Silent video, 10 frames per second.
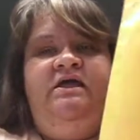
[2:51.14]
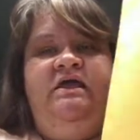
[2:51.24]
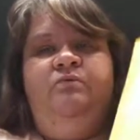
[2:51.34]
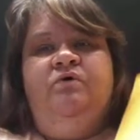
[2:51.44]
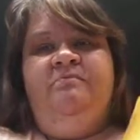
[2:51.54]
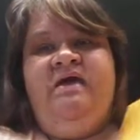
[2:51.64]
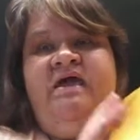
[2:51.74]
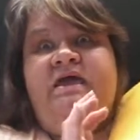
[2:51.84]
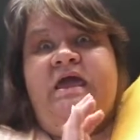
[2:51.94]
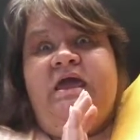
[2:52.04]
it will
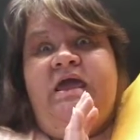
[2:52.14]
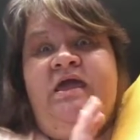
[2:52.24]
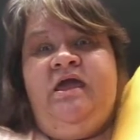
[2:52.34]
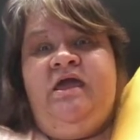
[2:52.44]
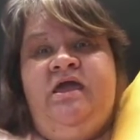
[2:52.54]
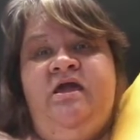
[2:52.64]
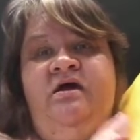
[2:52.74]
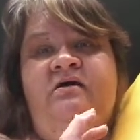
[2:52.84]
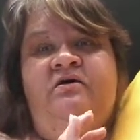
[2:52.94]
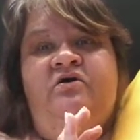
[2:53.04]
make a
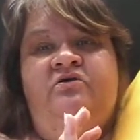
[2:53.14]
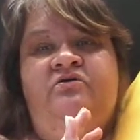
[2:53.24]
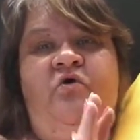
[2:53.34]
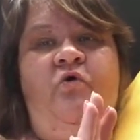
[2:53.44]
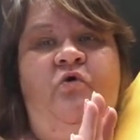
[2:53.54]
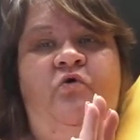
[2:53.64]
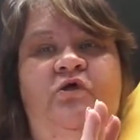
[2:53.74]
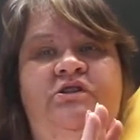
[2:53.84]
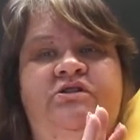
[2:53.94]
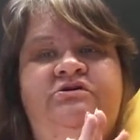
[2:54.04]

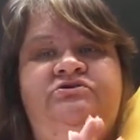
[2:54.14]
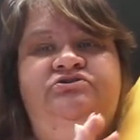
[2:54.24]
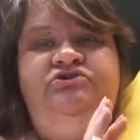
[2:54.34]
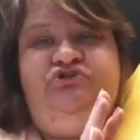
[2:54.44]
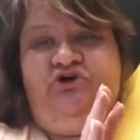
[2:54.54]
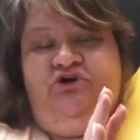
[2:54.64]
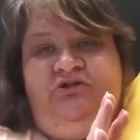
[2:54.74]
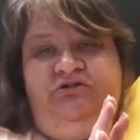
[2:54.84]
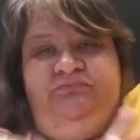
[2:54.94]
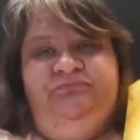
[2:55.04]
whole
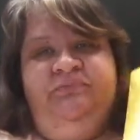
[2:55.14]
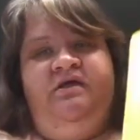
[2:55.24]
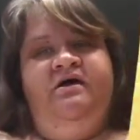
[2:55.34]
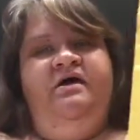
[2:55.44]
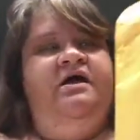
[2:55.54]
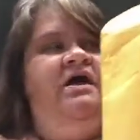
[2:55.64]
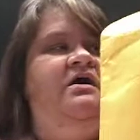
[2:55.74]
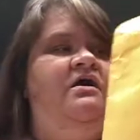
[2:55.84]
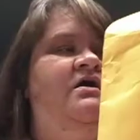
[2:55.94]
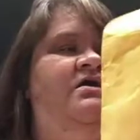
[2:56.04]
journal.
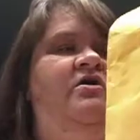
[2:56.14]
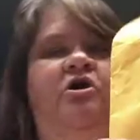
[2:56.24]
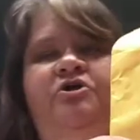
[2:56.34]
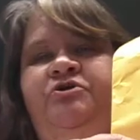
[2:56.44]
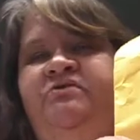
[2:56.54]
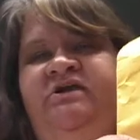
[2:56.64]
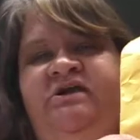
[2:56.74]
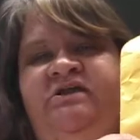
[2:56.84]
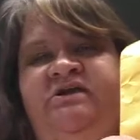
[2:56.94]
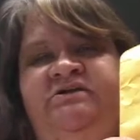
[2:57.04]
All you
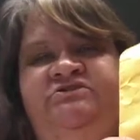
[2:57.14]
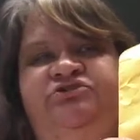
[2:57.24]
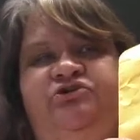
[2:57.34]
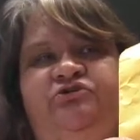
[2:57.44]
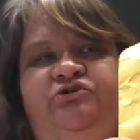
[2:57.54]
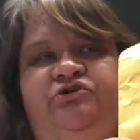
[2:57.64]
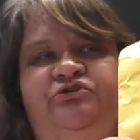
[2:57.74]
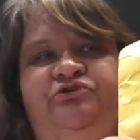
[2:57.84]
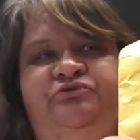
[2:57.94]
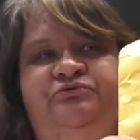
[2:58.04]
need is your
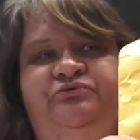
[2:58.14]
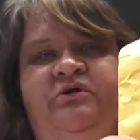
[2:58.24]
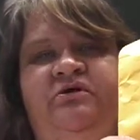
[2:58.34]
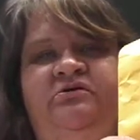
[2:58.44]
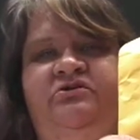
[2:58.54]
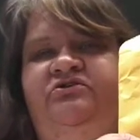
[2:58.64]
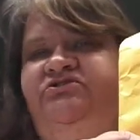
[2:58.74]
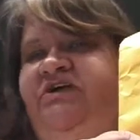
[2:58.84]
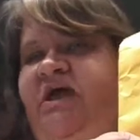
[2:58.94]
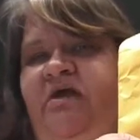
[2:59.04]
glue, your
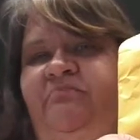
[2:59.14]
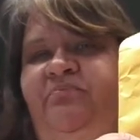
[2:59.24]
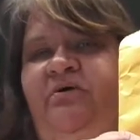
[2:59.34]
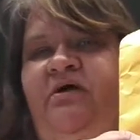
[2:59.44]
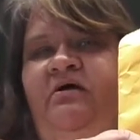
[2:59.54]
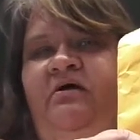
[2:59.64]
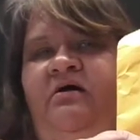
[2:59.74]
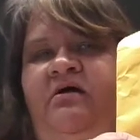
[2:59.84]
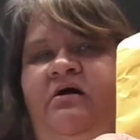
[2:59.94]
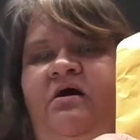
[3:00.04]
tape.
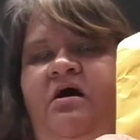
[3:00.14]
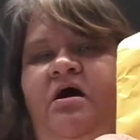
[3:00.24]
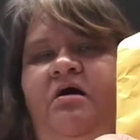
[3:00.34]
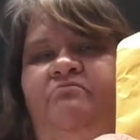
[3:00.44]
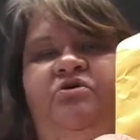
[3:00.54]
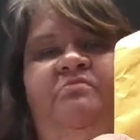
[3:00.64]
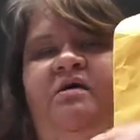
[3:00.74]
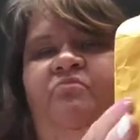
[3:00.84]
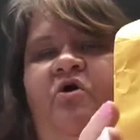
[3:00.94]
You may